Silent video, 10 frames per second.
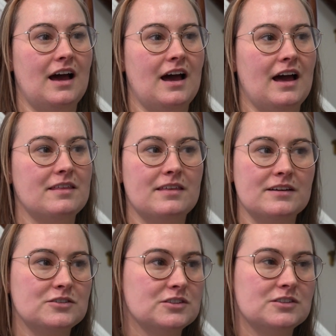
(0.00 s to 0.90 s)
I think
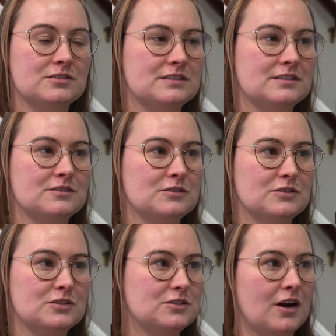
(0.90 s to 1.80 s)
just
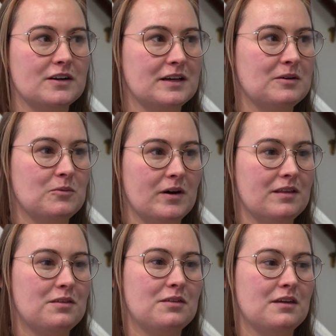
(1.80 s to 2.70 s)
starting with
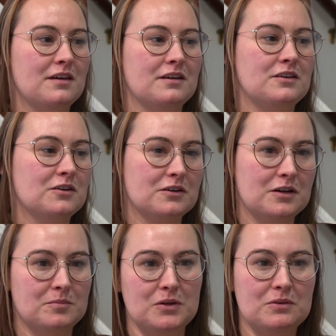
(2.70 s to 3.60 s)
your
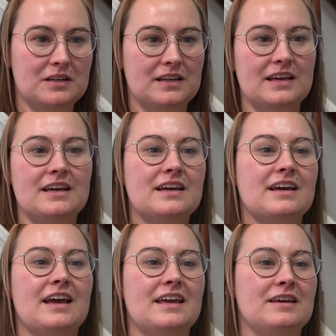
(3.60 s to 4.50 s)
community,
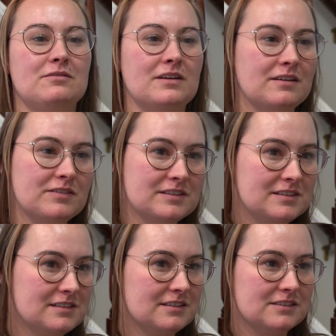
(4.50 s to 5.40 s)
even if
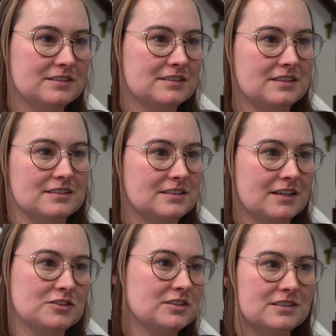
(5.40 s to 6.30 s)
it's
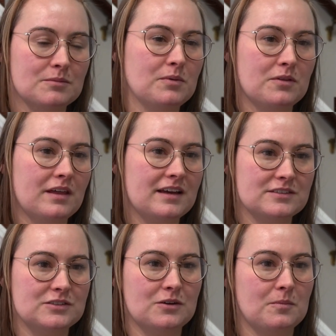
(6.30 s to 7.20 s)
such a simple thing as,
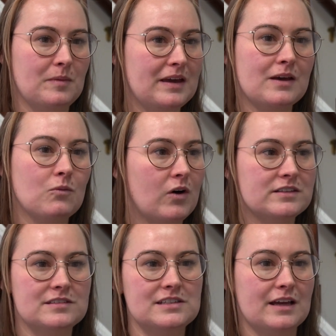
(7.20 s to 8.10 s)
making
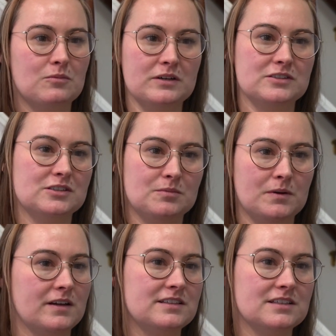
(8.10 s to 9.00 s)
one sandwich to
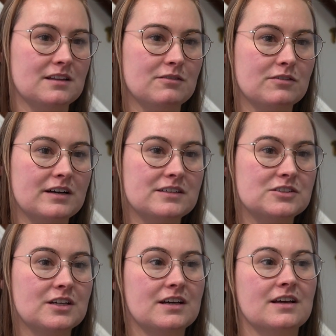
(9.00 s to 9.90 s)
put into the fridge,
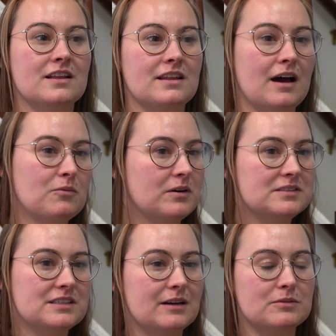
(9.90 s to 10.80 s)
that one
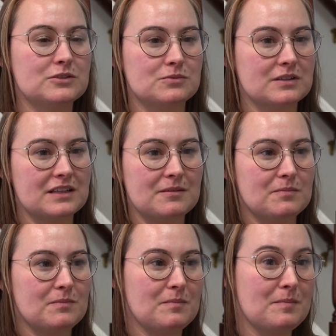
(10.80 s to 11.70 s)
sandwich really
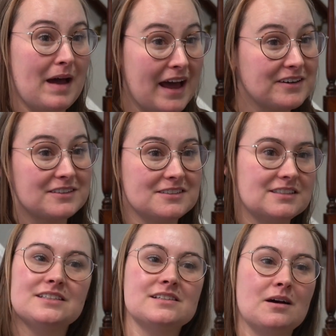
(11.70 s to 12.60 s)
matters
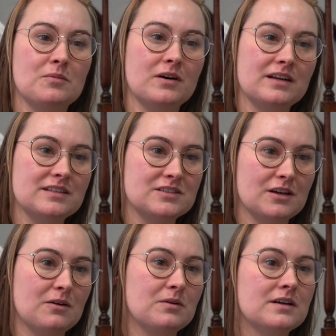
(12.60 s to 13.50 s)
to someone. And
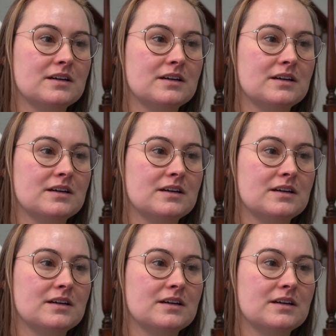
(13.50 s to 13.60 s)
so